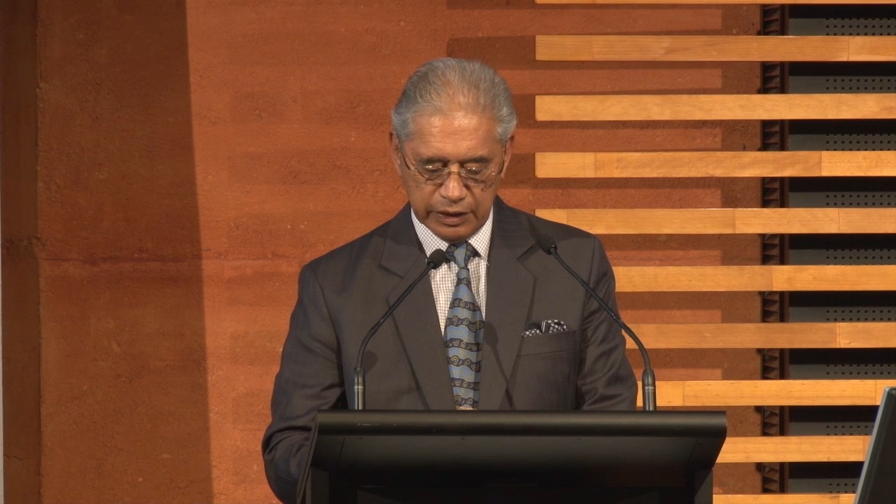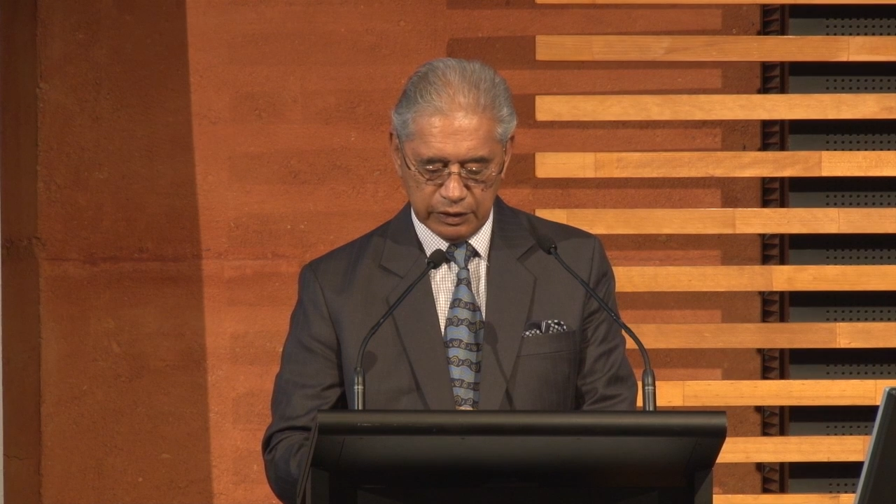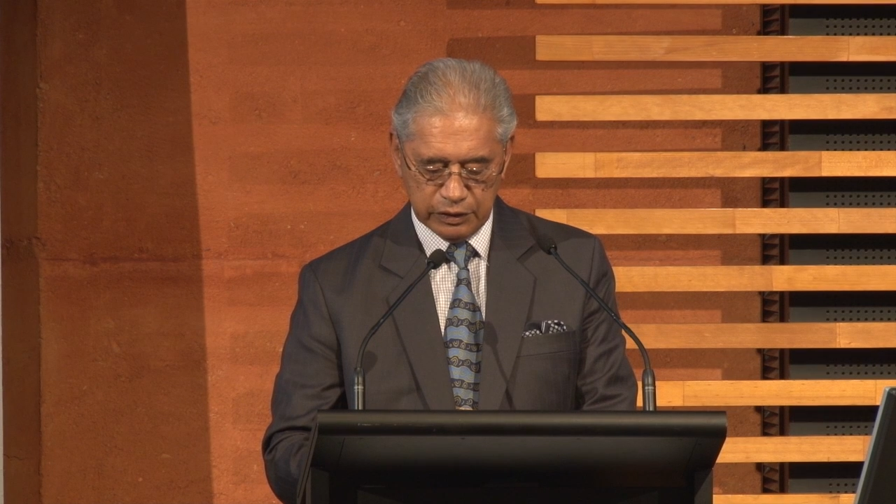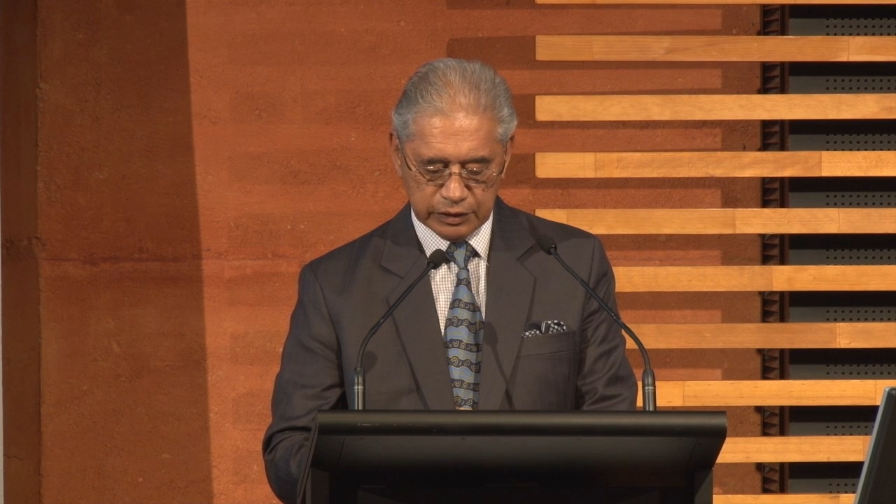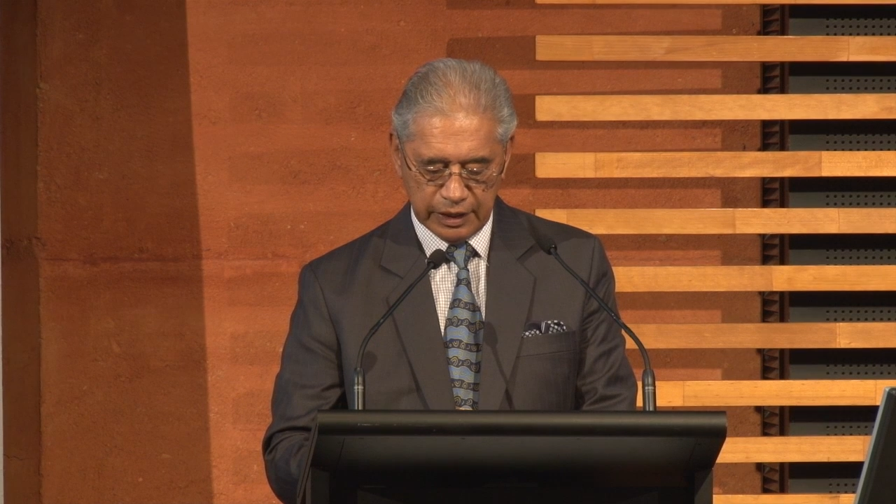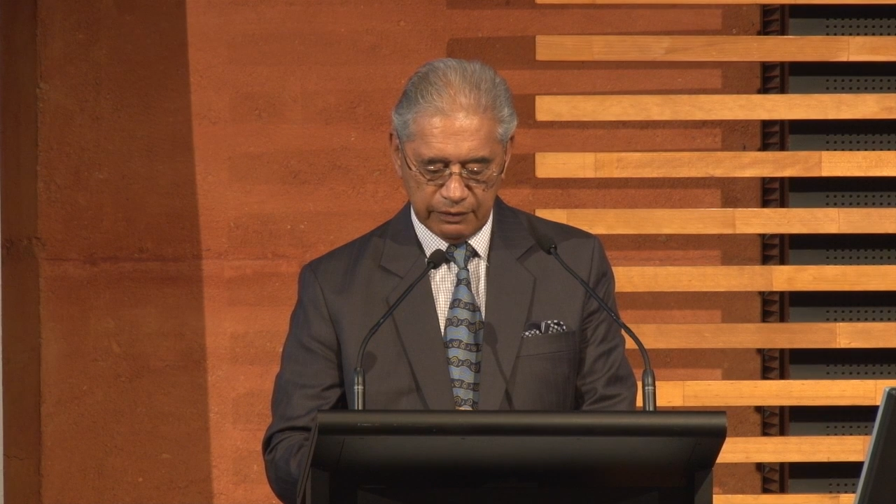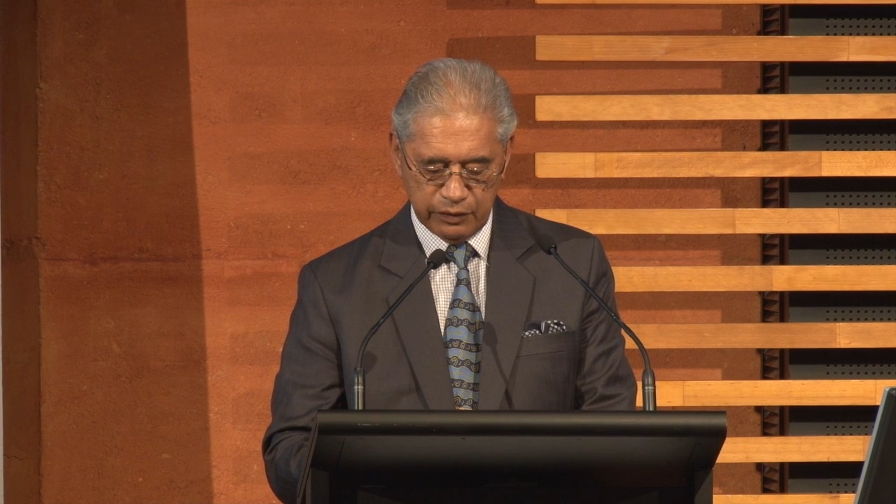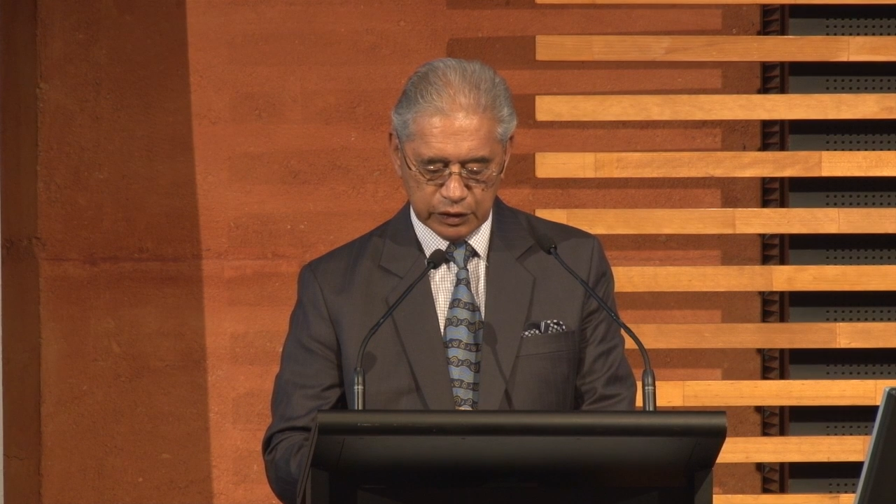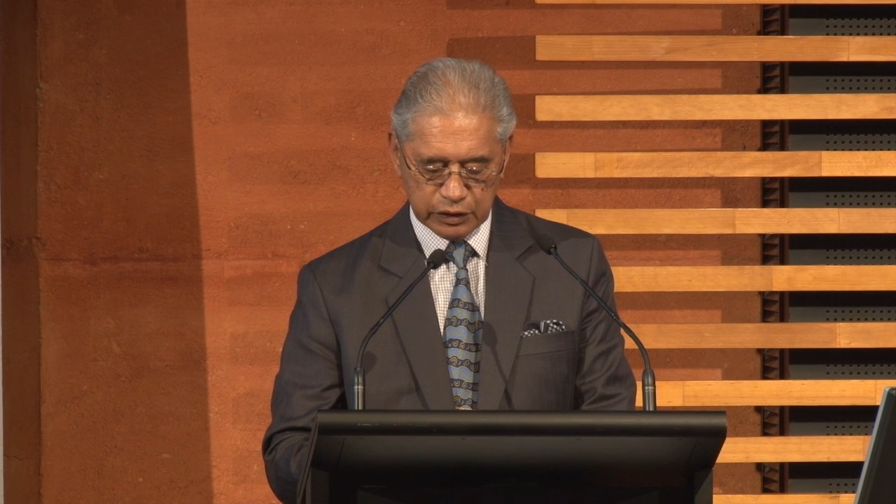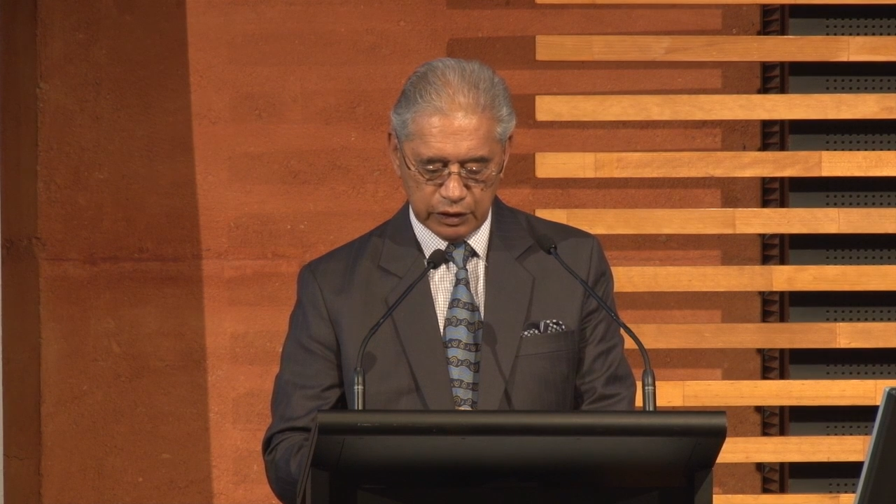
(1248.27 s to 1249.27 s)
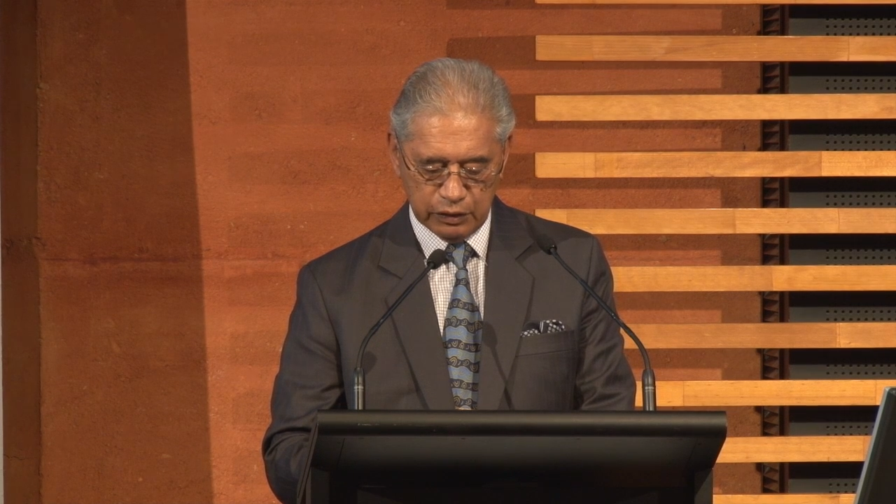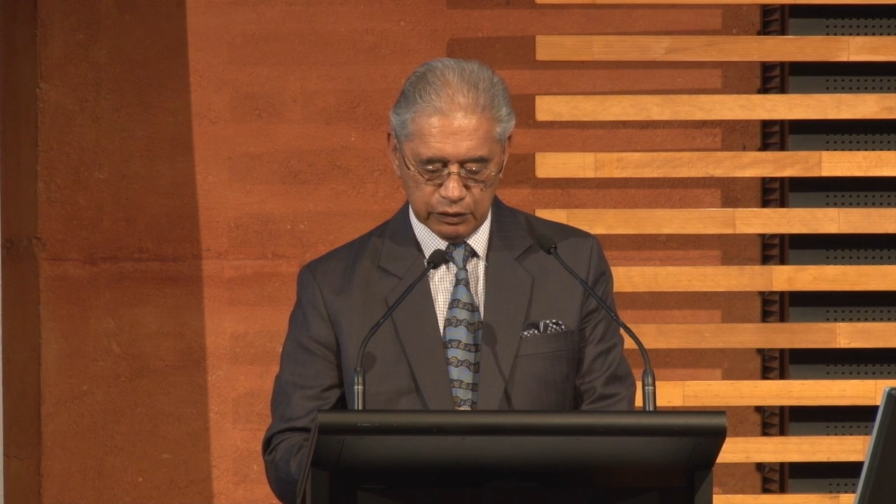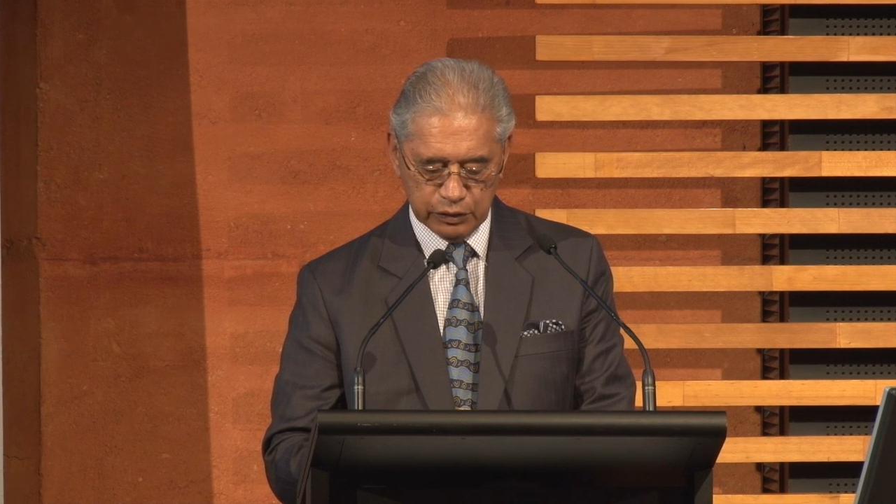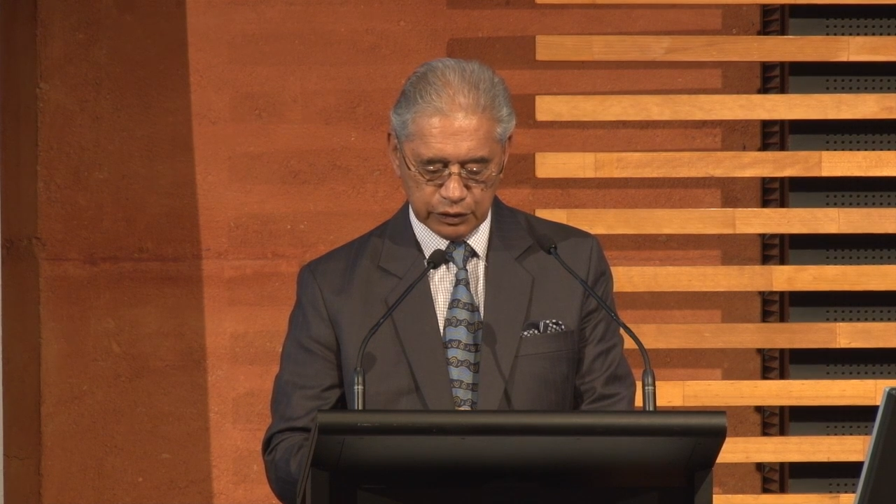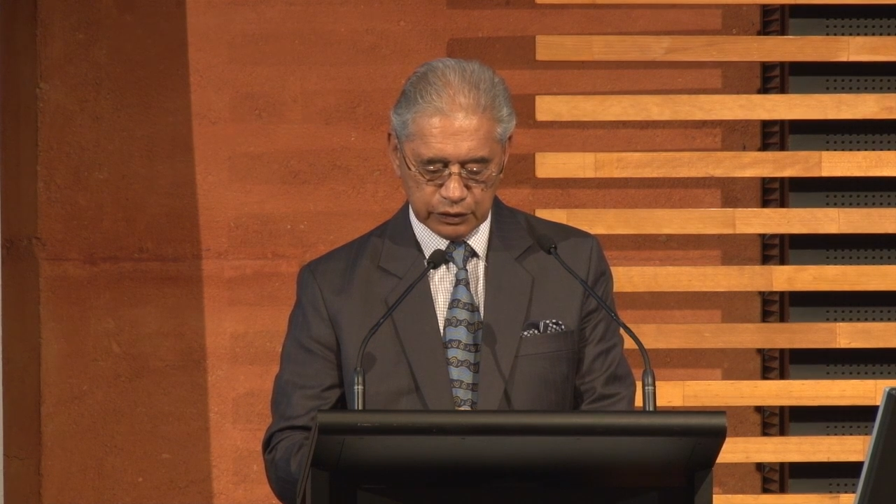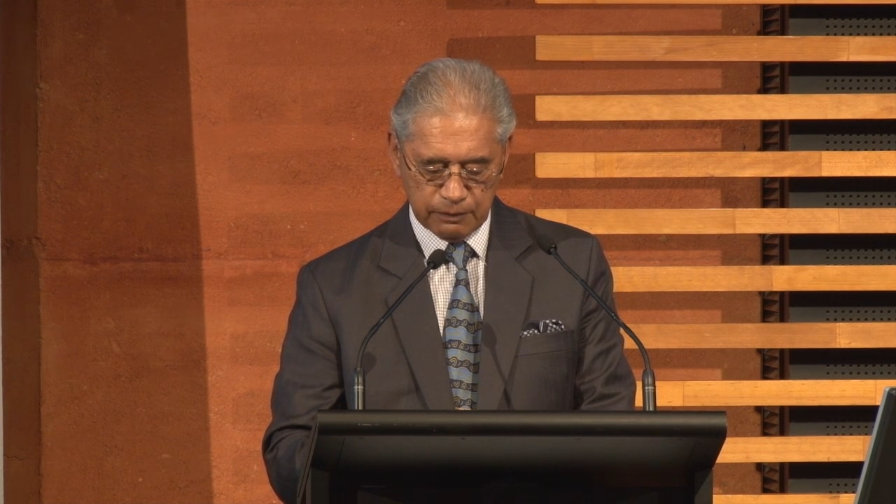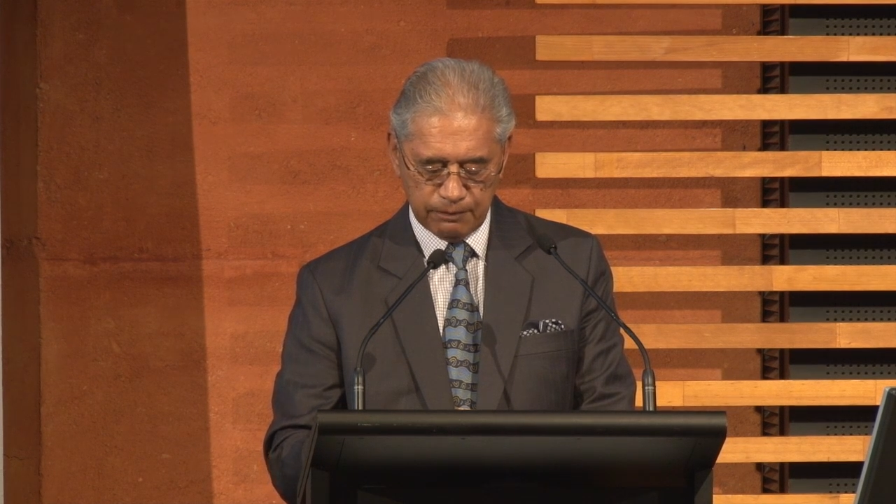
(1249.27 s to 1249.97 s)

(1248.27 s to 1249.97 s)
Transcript: those diverse goals